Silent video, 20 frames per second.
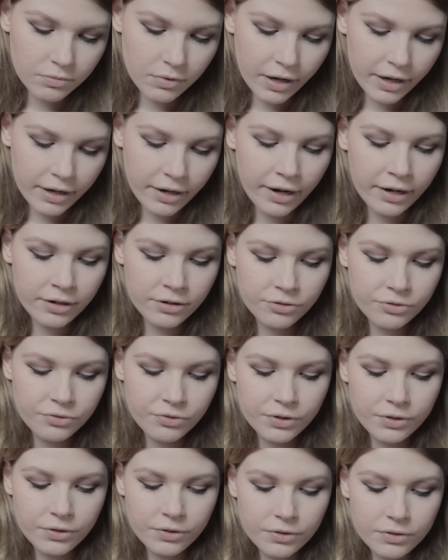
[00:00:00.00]
I kind of
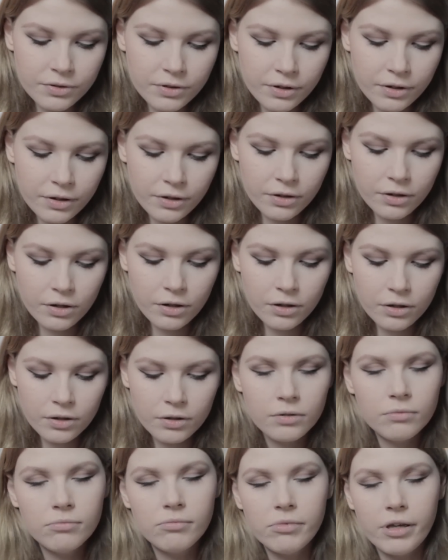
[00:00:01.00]
feel the
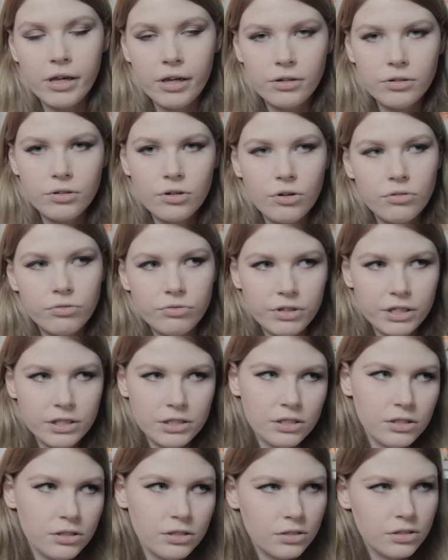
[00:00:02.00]

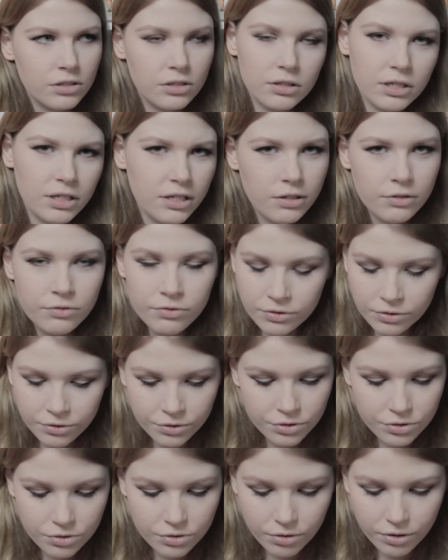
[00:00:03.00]
coverage is
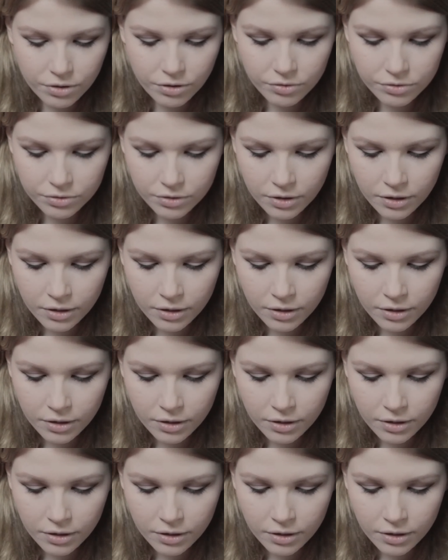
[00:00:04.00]
even, sort of.